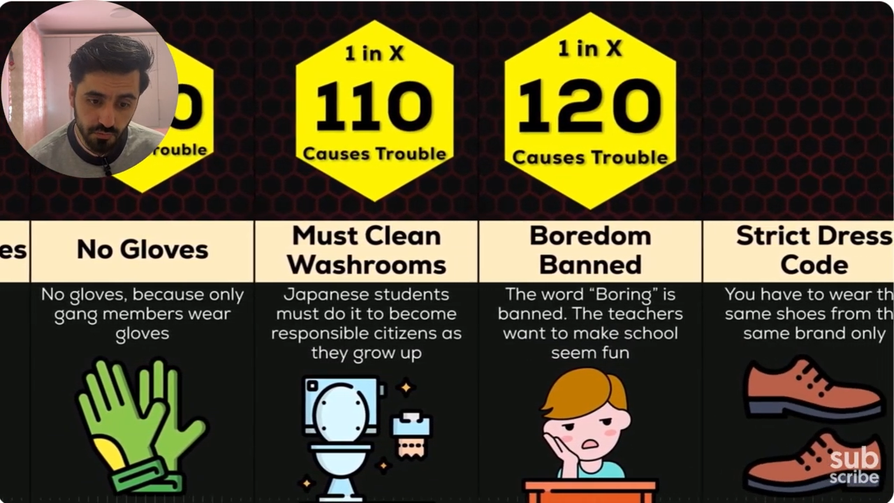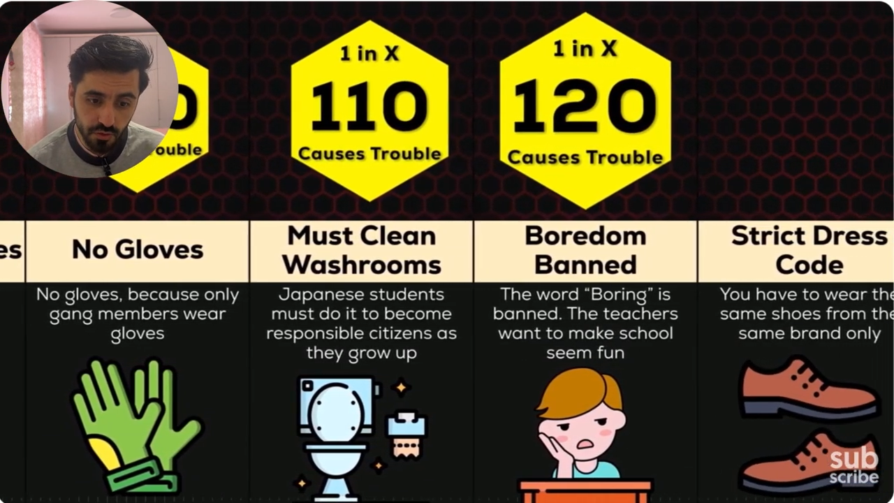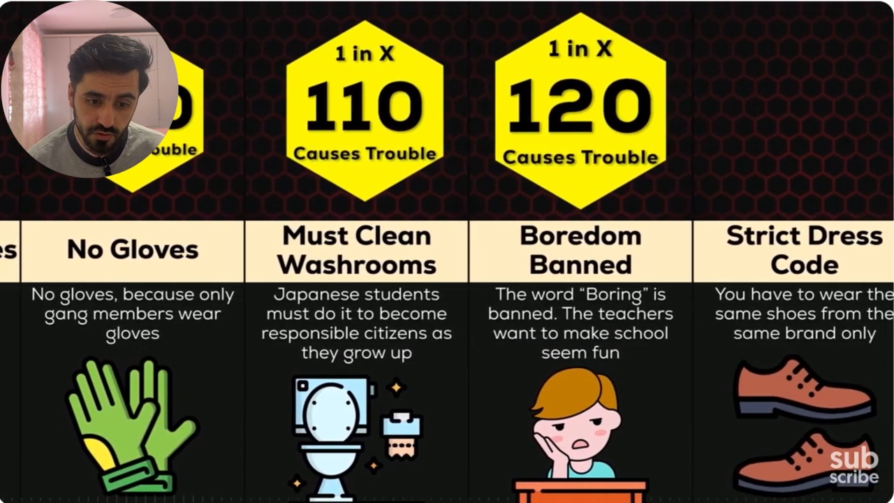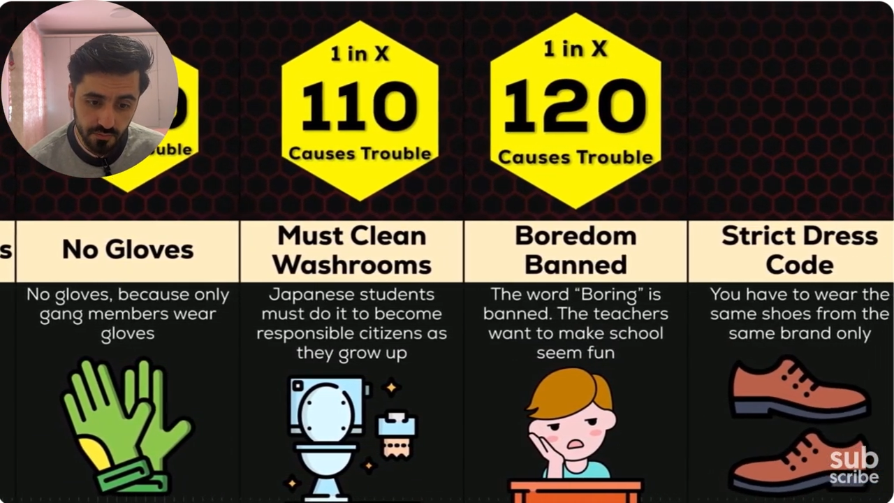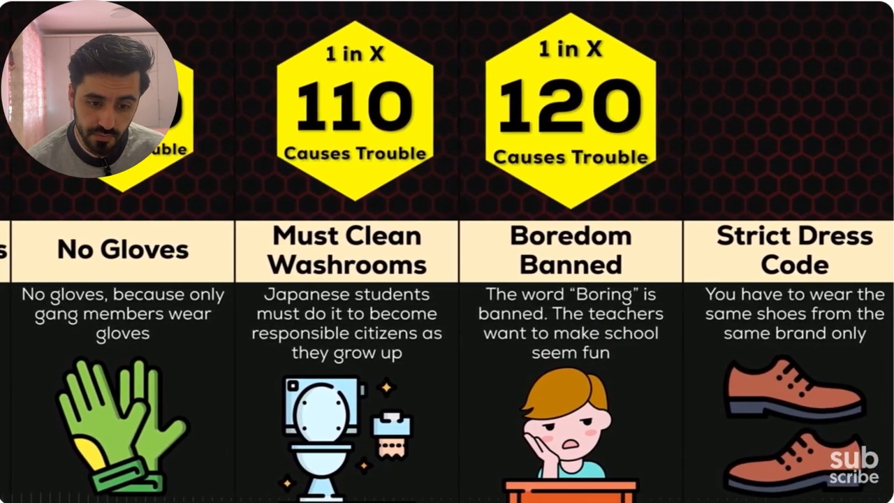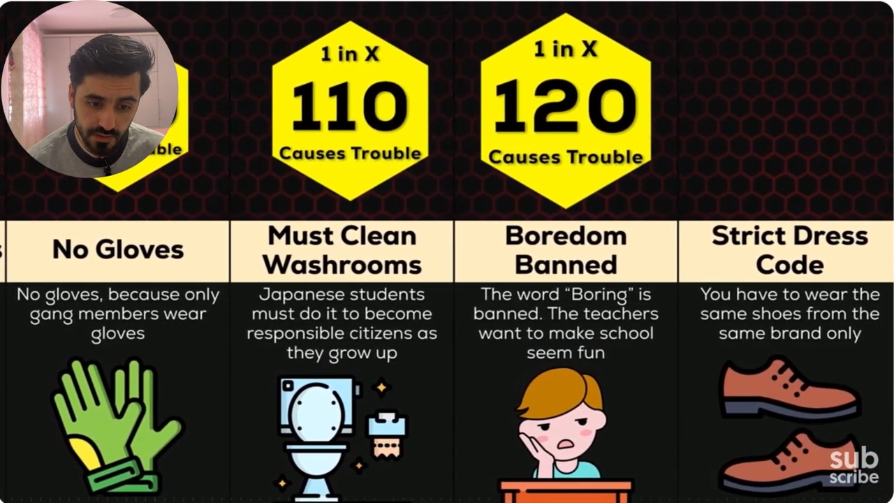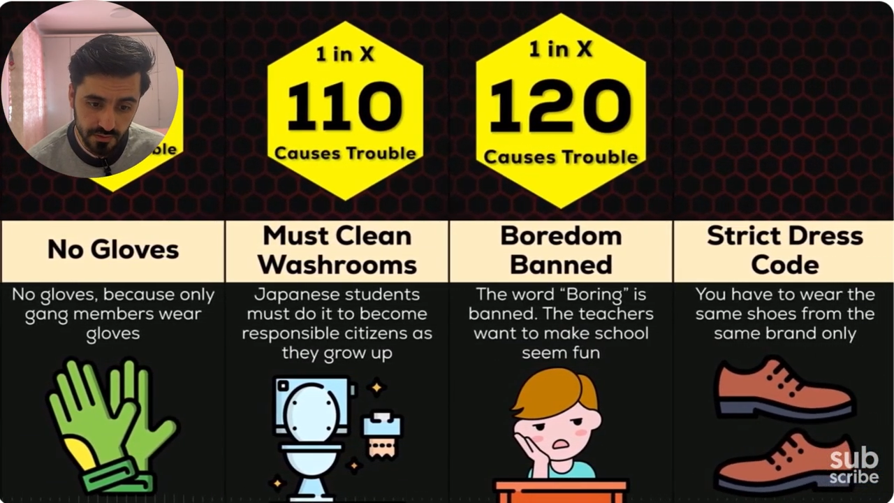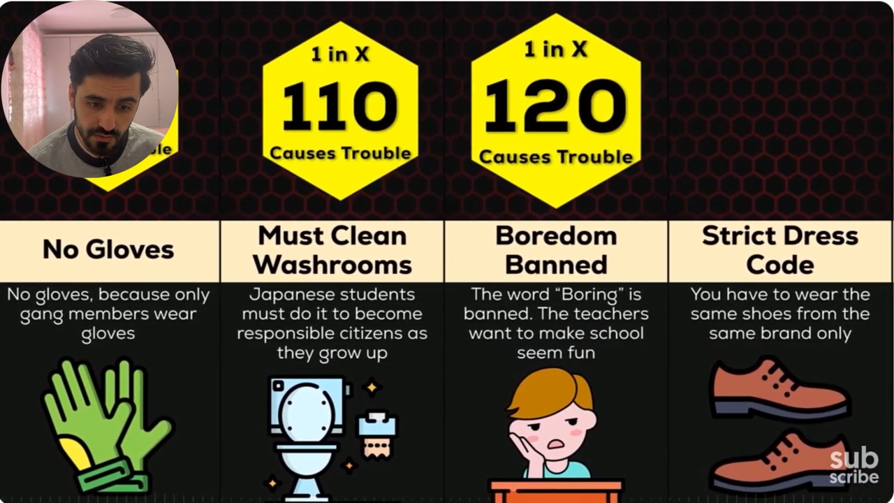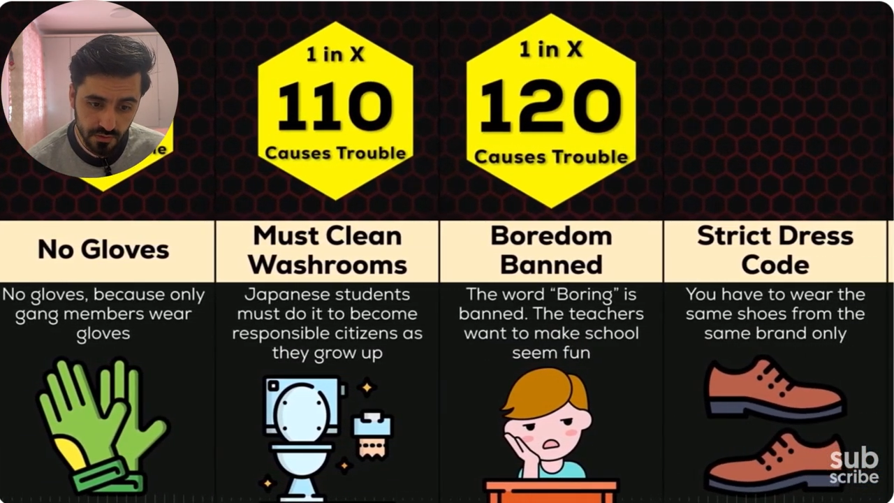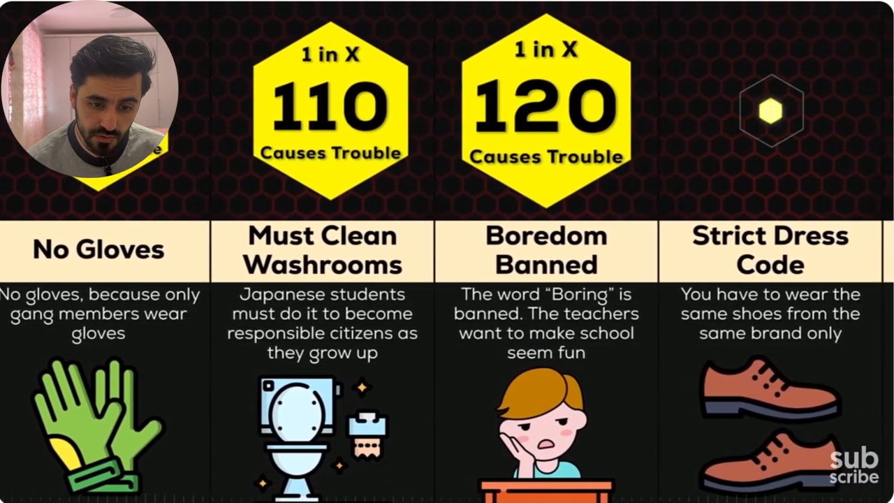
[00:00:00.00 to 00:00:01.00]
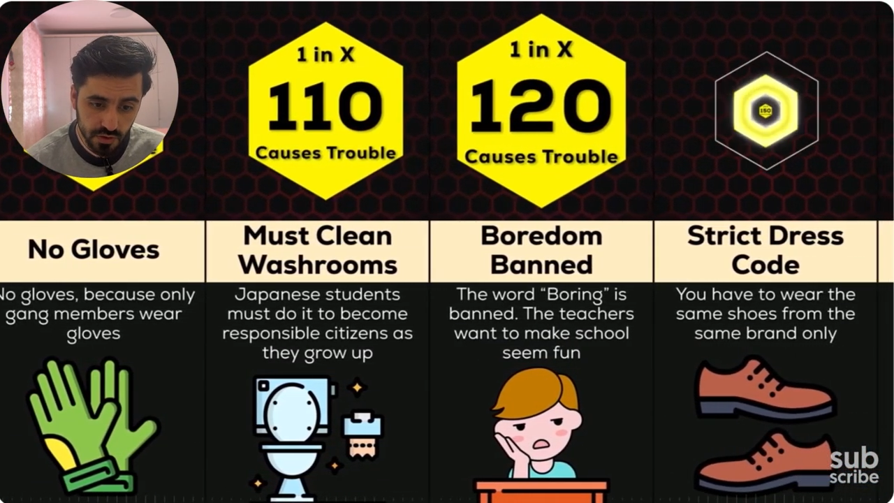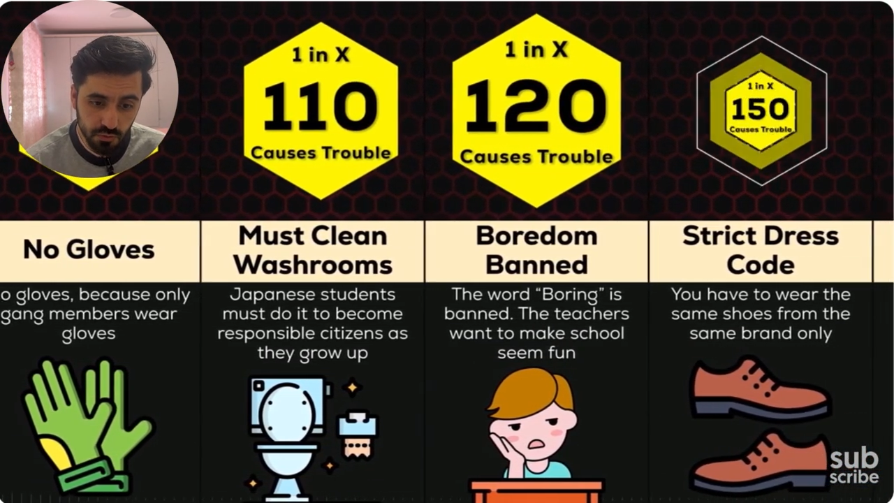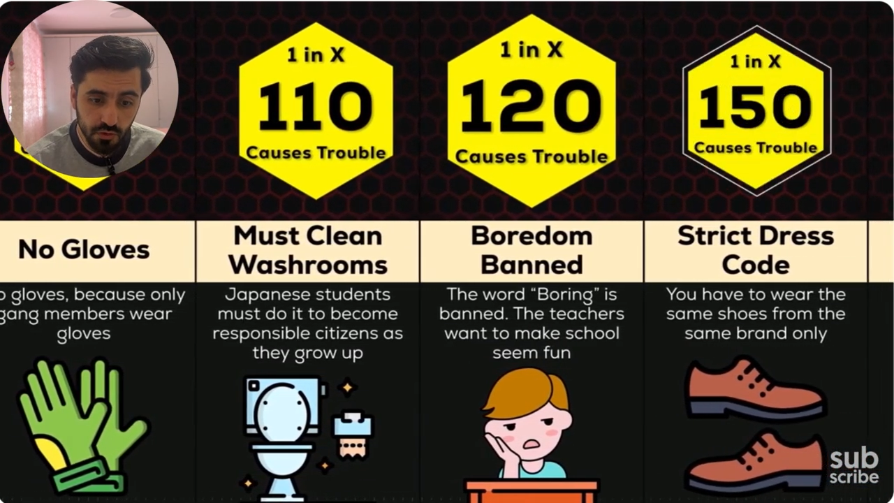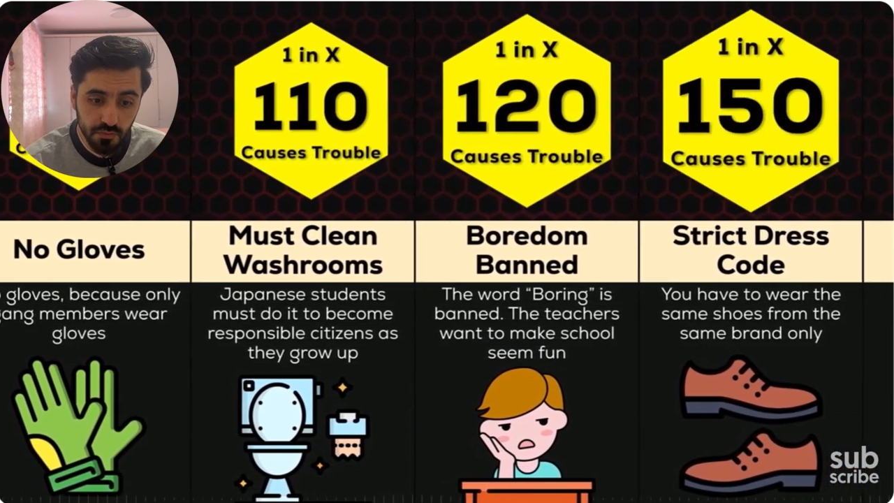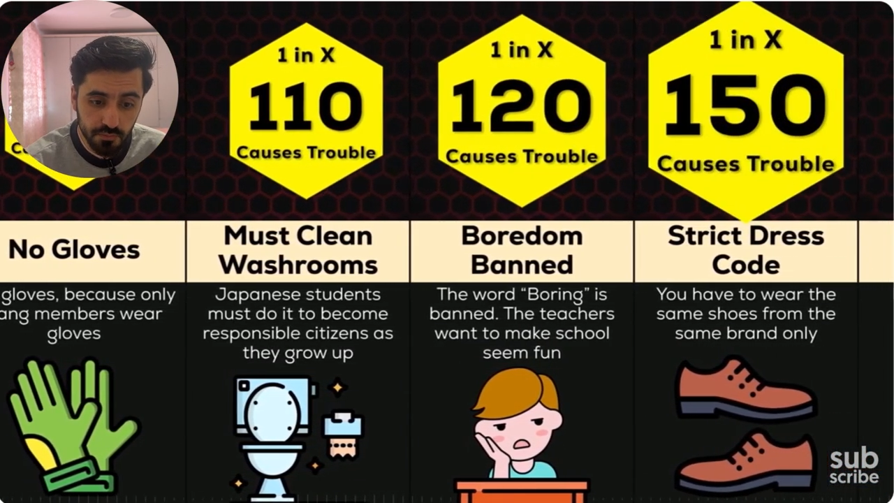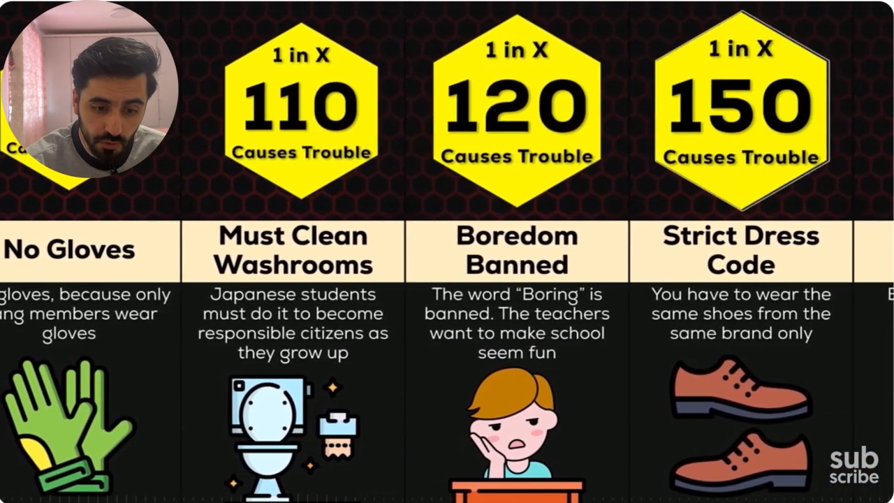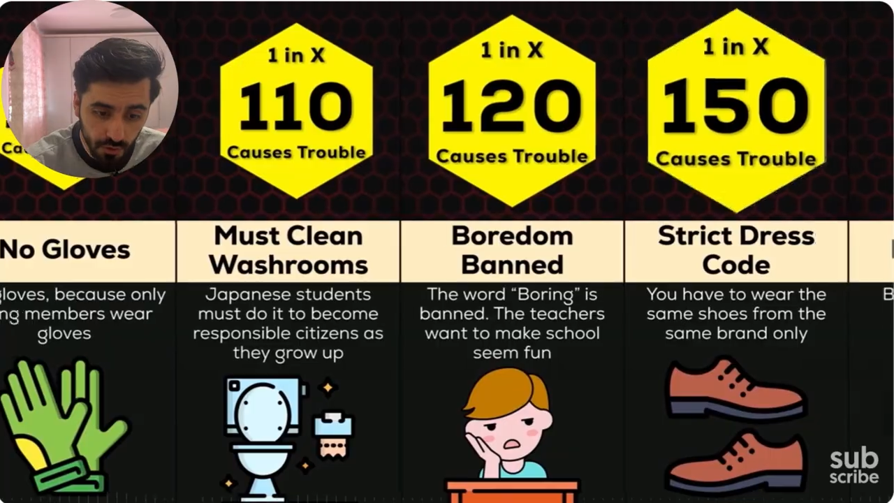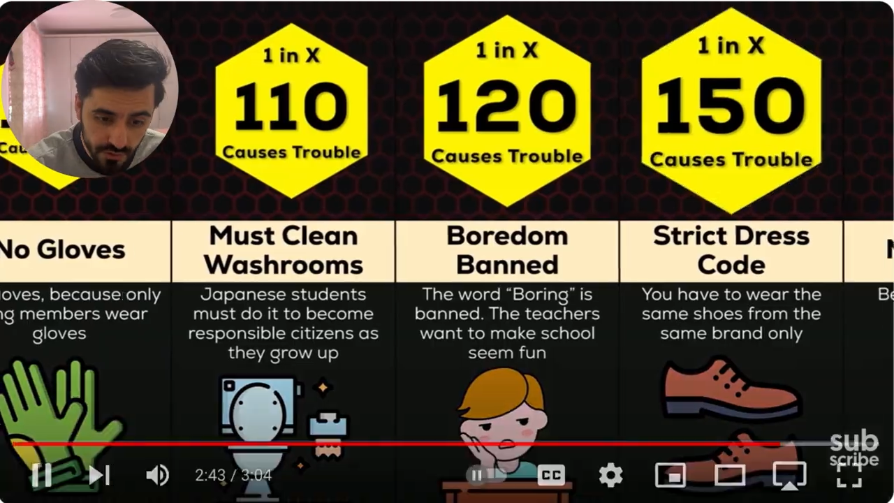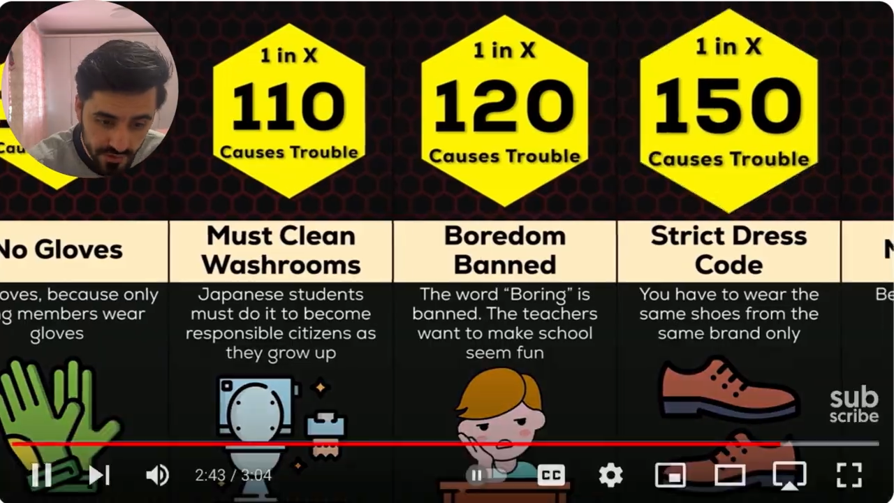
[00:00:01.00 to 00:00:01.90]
Boredom ban. The word boring